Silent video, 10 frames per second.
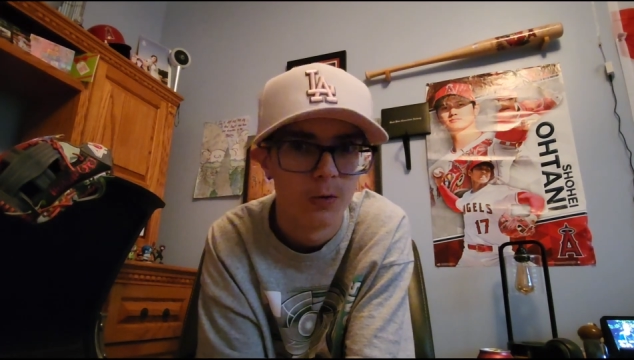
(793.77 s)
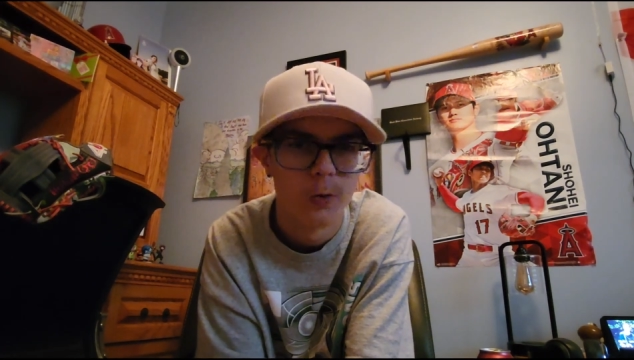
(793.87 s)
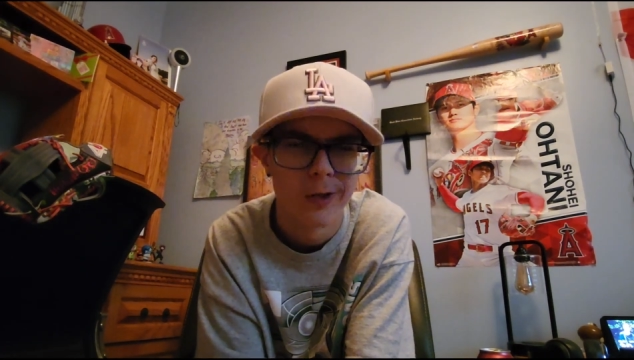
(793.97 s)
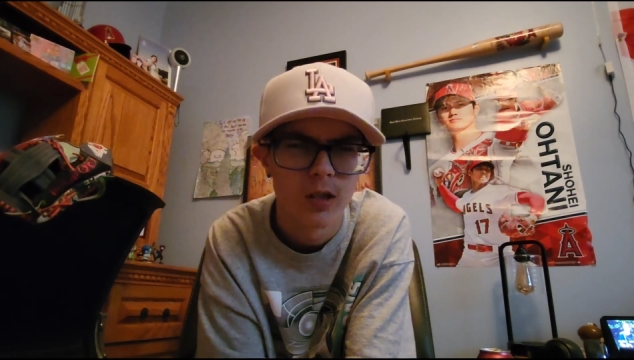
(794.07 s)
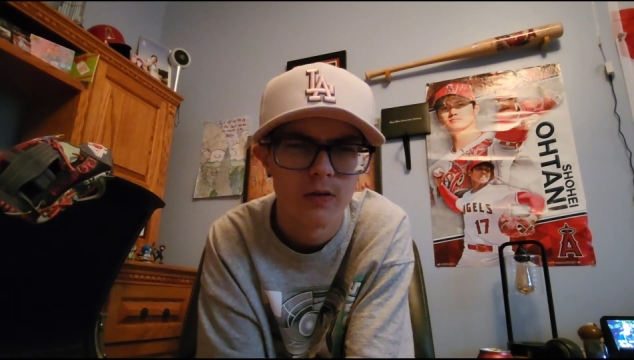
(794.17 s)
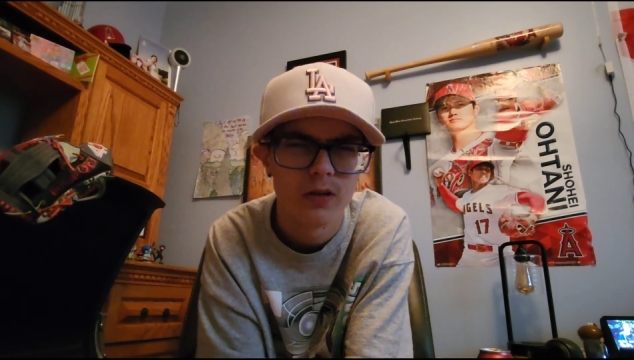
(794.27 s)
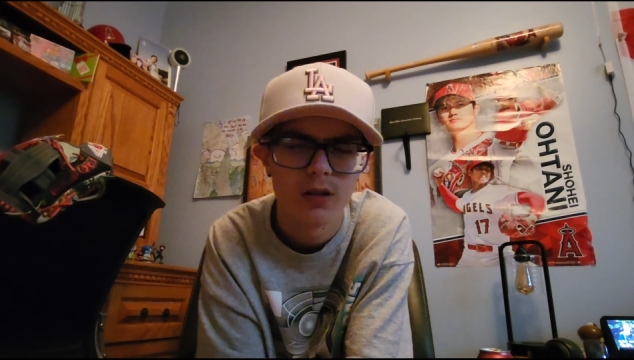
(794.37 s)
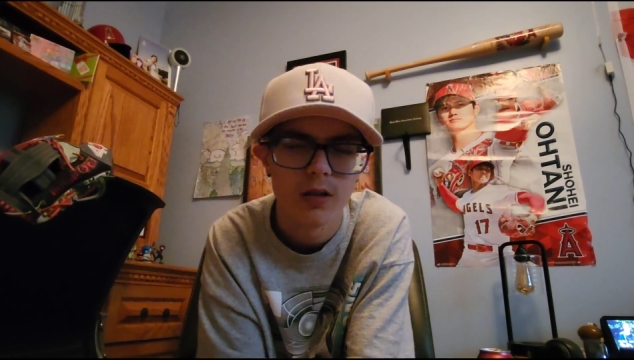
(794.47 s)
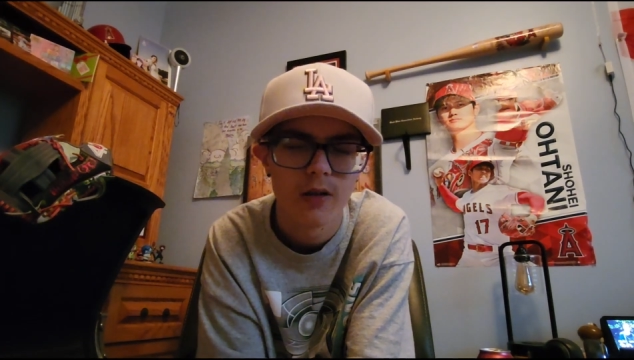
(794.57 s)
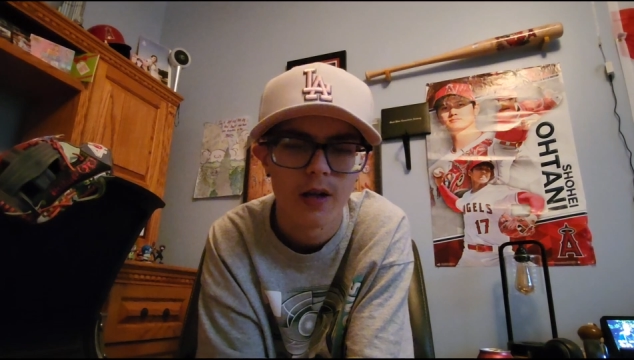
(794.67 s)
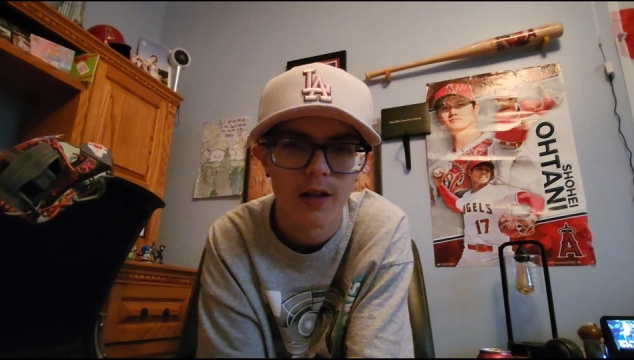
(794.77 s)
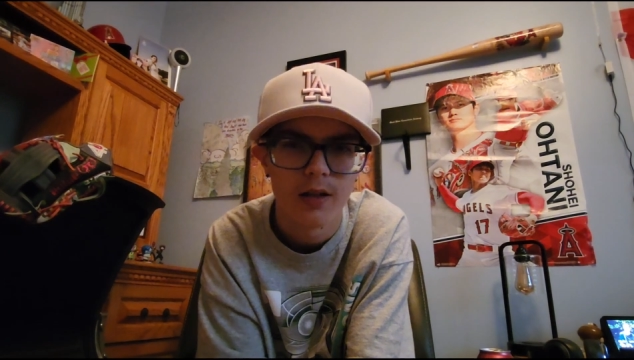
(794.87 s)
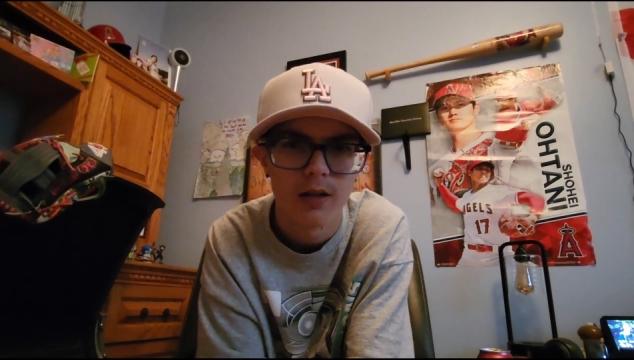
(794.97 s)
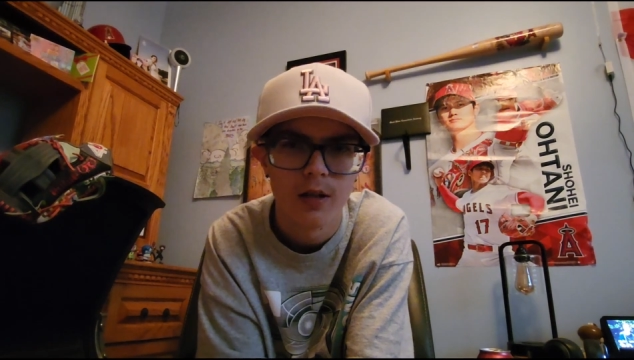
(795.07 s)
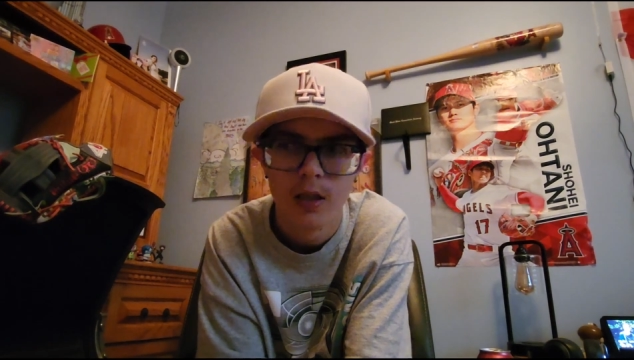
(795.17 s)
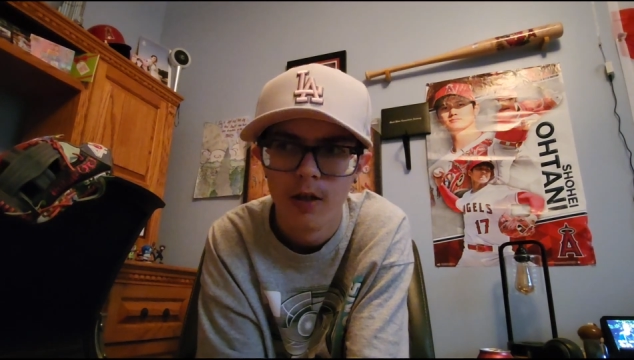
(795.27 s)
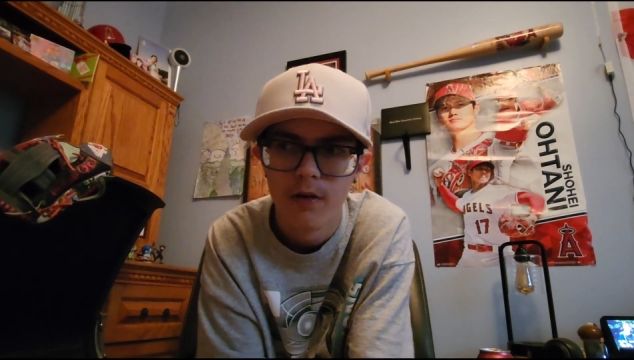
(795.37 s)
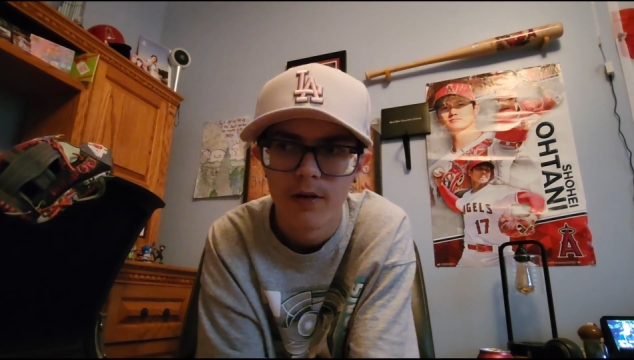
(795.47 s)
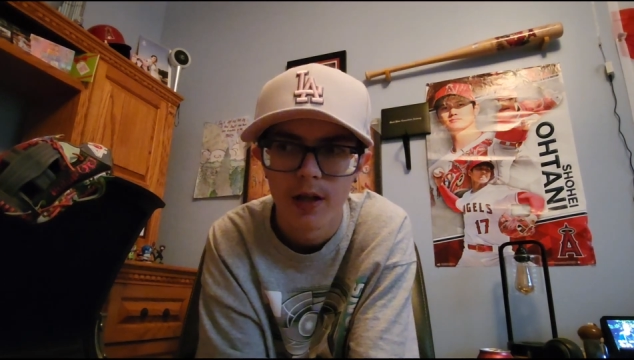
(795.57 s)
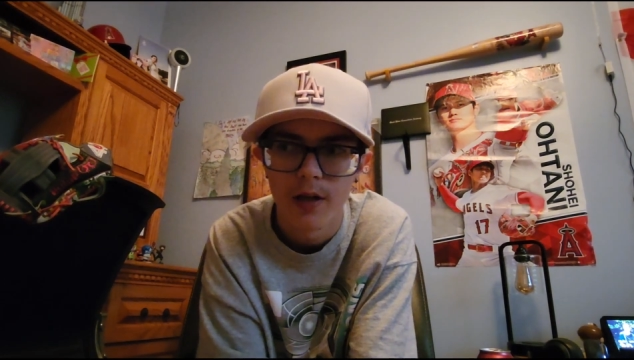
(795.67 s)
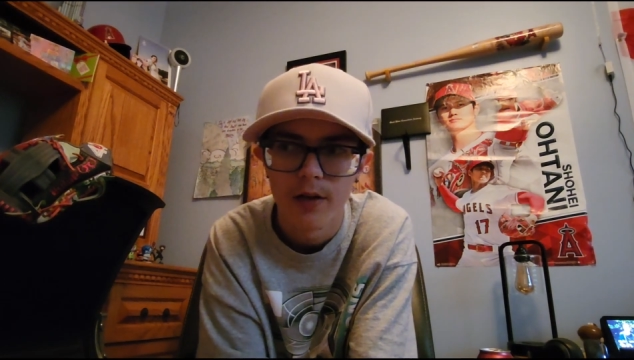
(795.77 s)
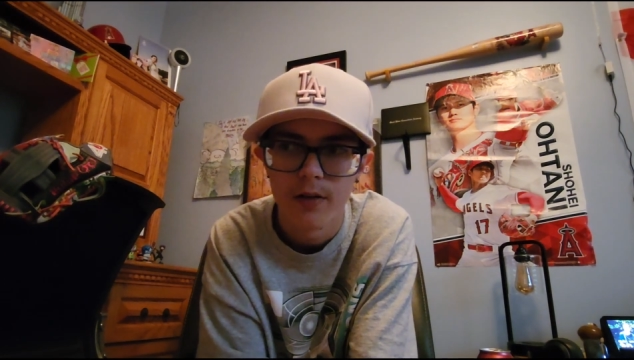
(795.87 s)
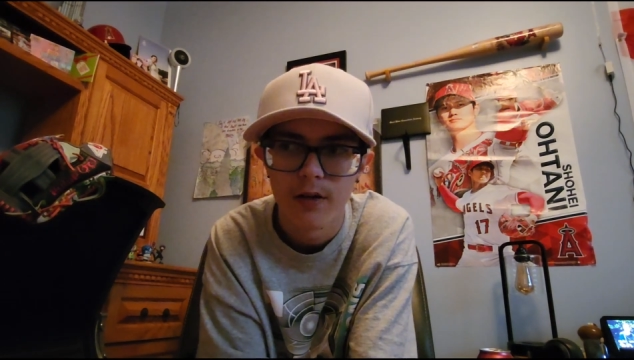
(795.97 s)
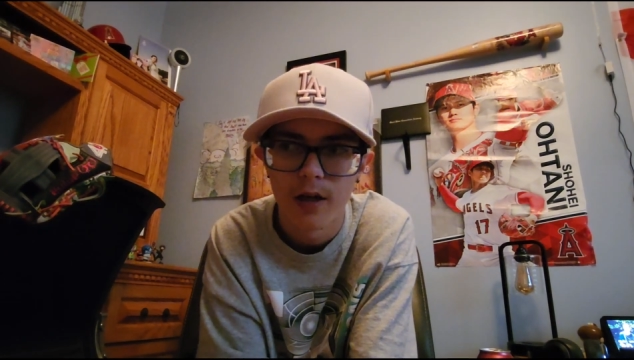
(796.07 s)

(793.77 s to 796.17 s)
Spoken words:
or whatever that